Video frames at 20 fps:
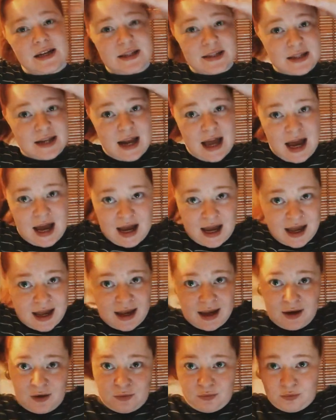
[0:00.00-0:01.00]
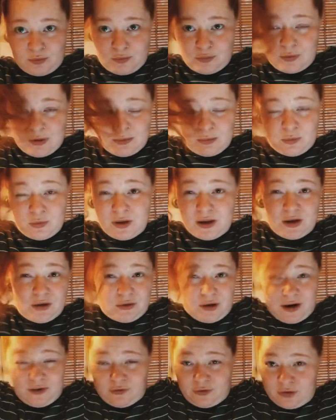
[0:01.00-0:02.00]
that I am really
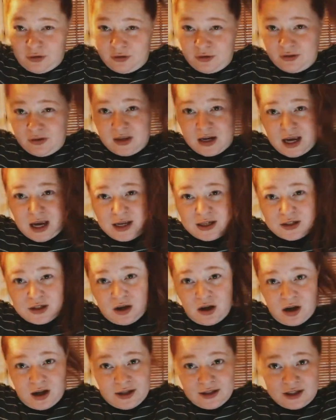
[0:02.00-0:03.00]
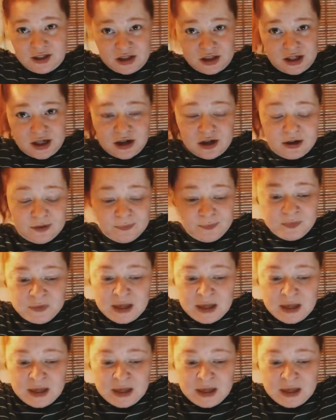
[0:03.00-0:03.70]
grateful that I took on this year.